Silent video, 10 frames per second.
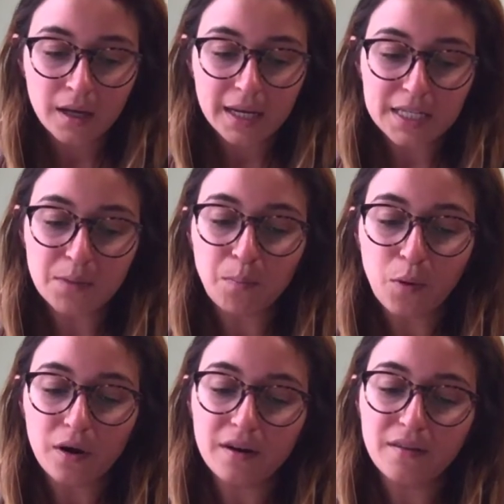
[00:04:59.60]
It's
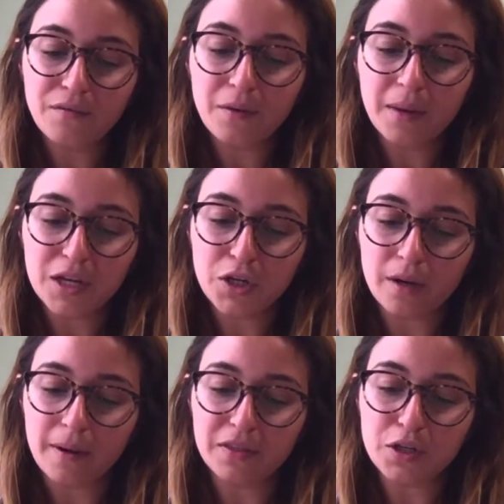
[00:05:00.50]
important information
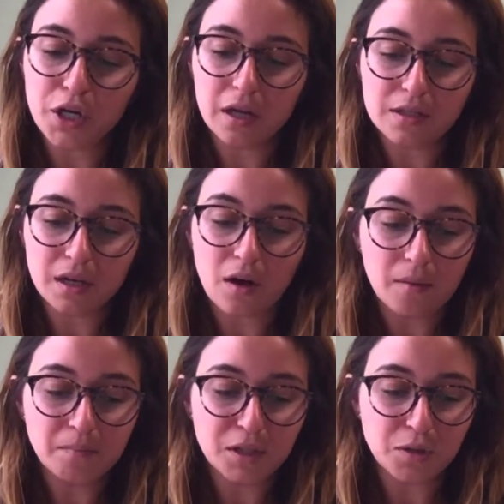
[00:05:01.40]
about the child's
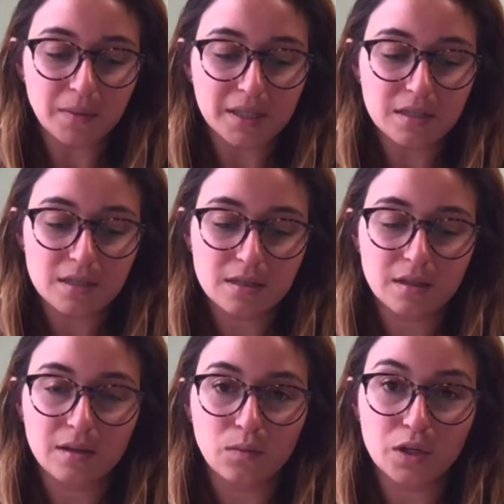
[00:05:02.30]
accomplishments,
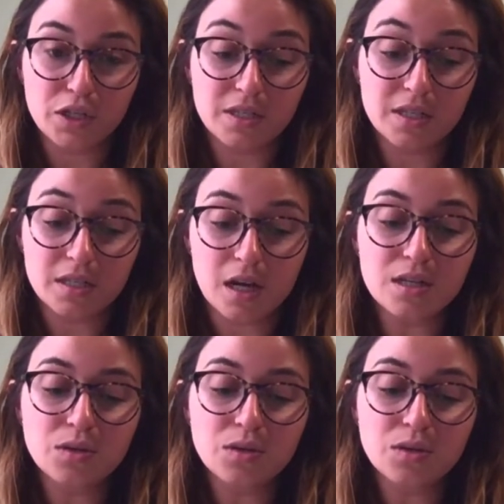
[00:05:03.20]
which is discussed